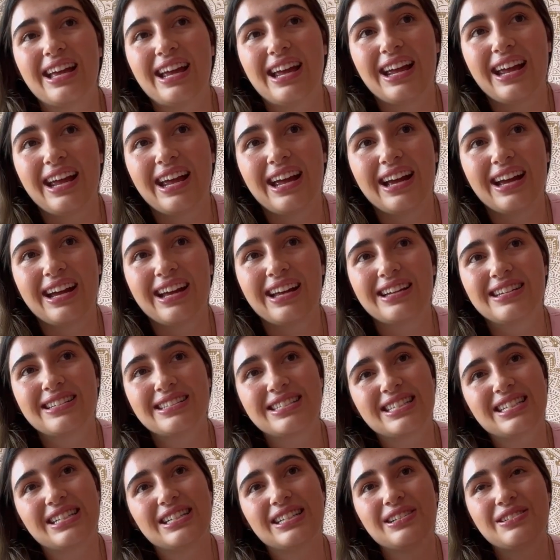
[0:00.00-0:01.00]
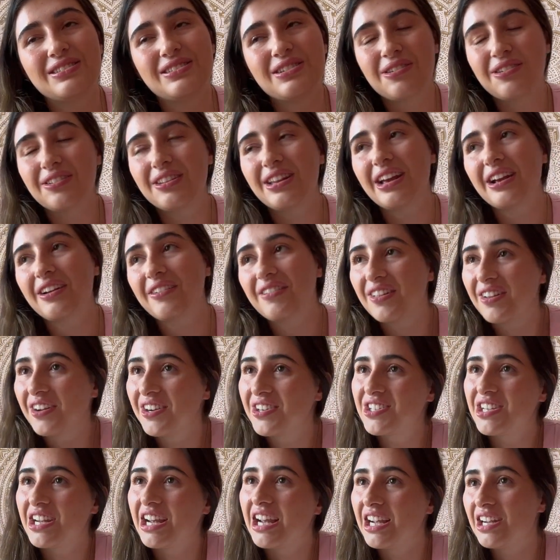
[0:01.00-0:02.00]
and you don't like
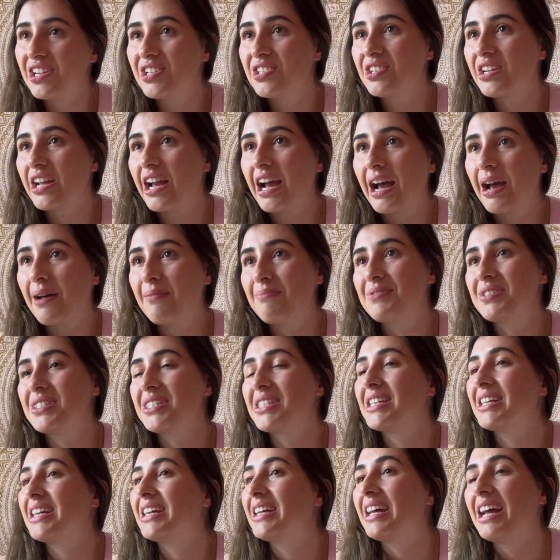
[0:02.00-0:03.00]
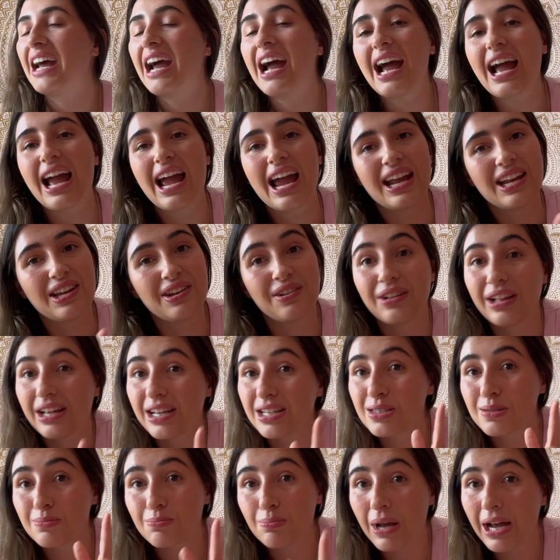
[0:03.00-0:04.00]
large age gaps, and you like
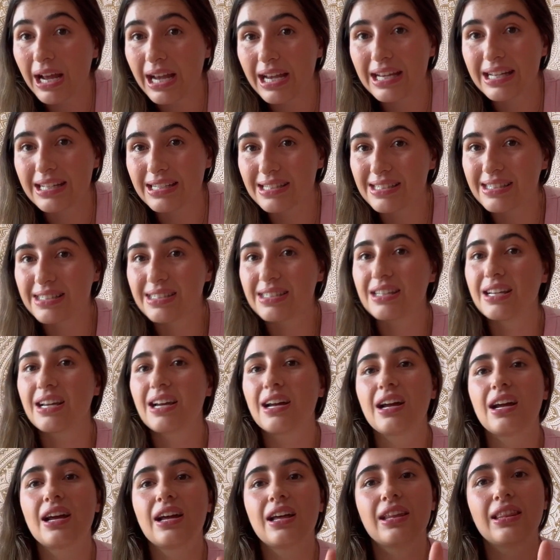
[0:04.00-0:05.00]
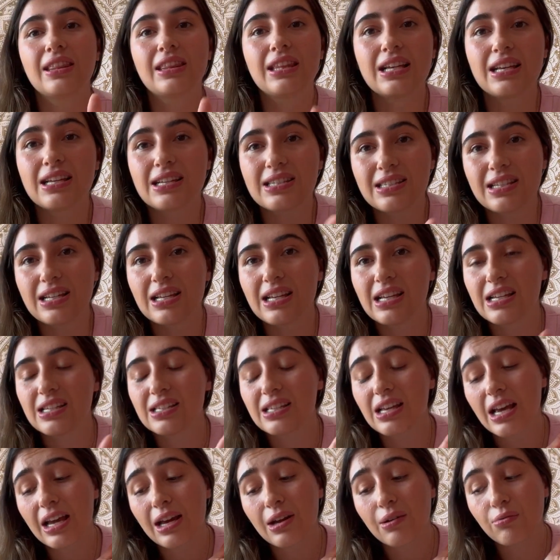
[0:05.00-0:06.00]
spice, this is
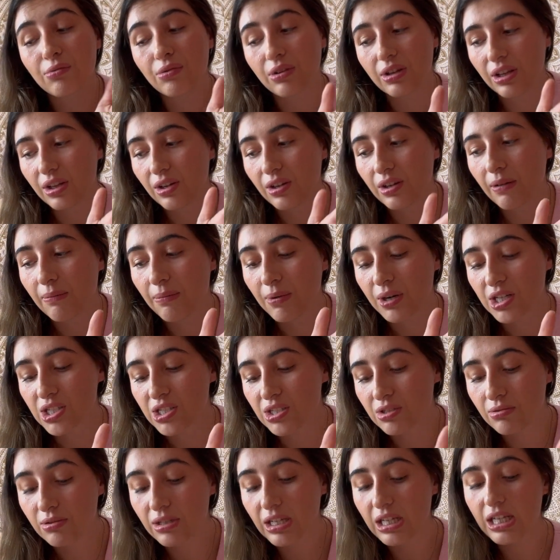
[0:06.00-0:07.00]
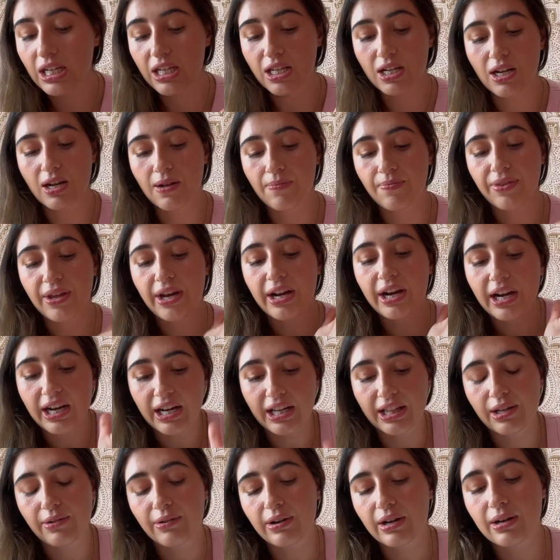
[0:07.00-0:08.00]
a really good book to read. I
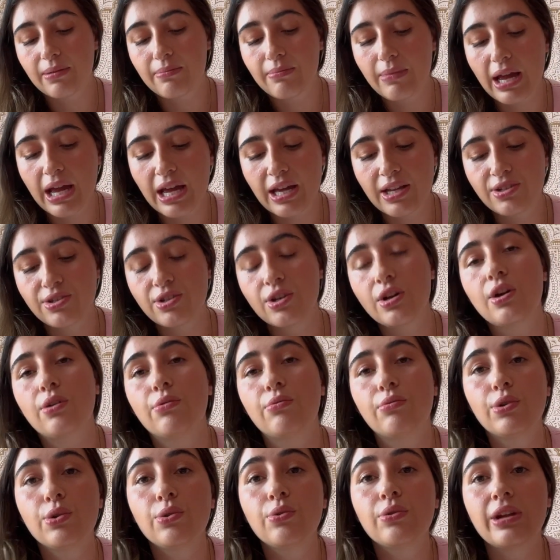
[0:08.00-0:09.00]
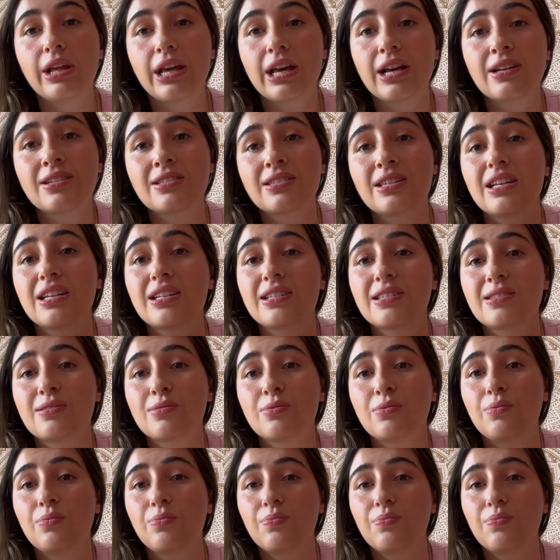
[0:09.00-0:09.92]
highly recommend. Ru Nyx is